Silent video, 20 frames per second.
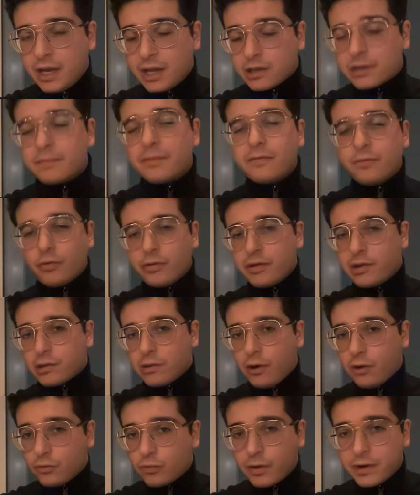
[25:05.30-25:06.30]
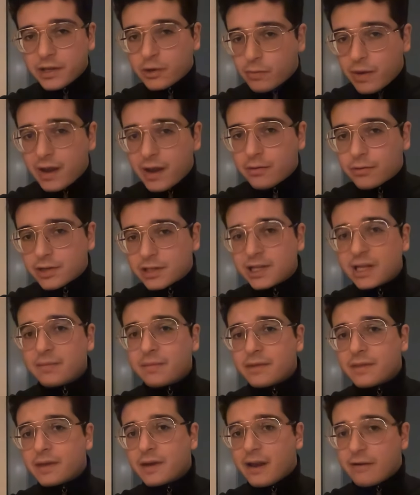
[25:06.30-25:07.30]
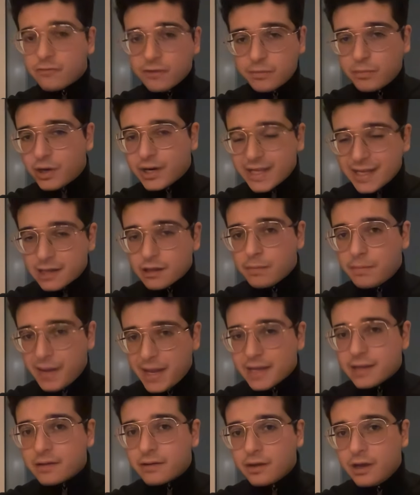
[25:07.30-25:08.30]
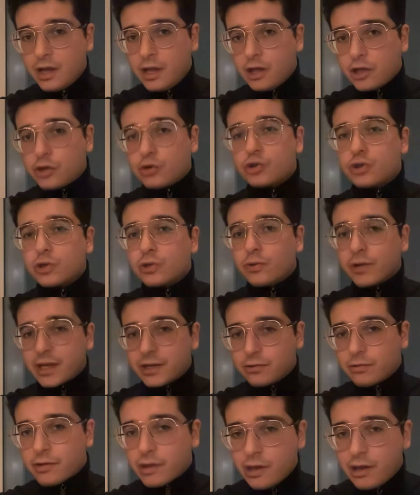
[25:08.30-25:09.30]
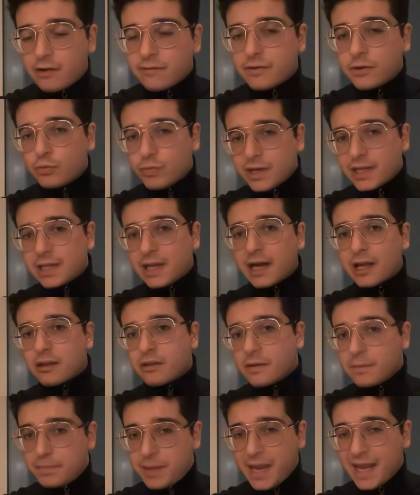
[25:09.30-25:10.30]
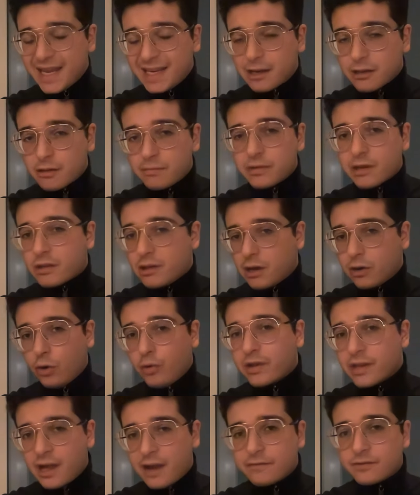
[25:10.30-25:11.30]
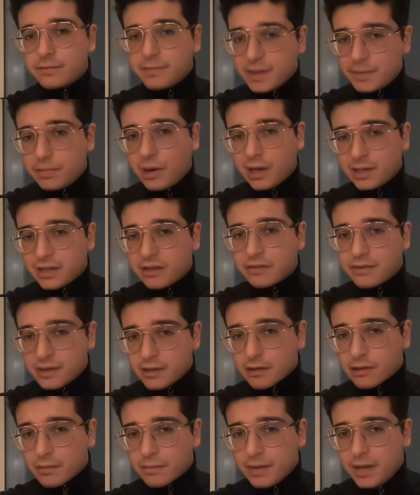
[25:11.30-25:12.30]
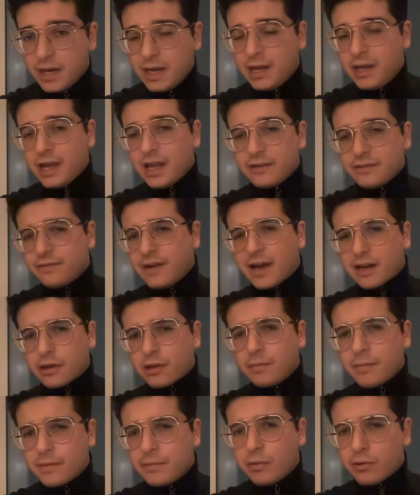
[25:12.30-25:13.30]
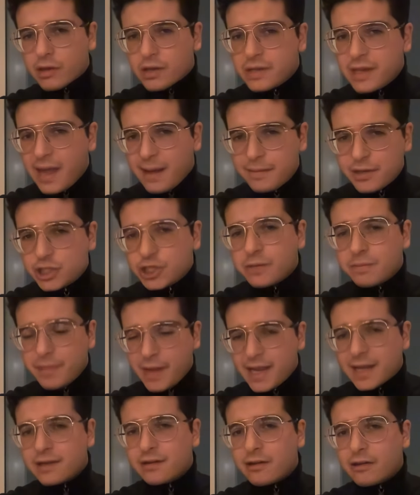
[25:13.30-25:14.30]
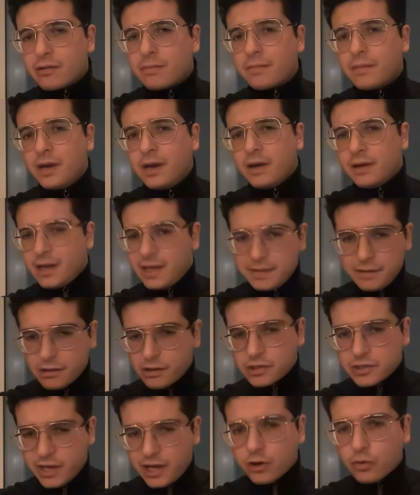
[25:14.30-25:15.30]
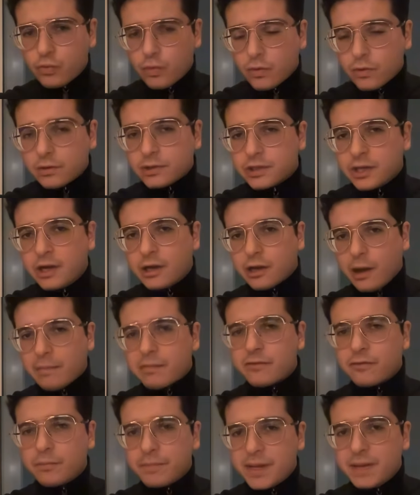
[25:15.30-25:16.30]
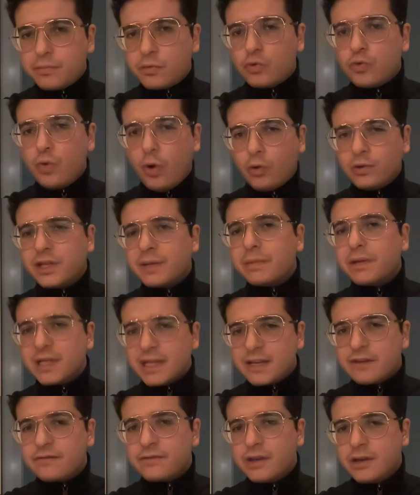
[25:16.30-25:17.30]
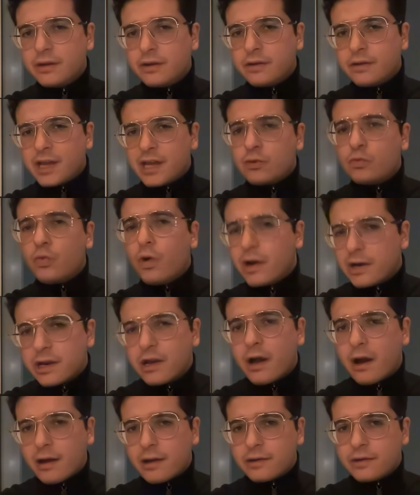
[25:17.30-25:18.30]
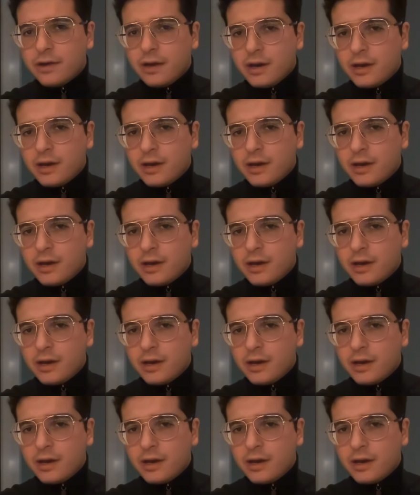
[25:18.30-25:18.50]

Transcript: So before you start running around claiming that everybody is a pagan, you should look at yourself and realize that paganism does not always have to be polytheism. In fact, some of the most damaging paganism in this entire world comes from people who only believed in one God.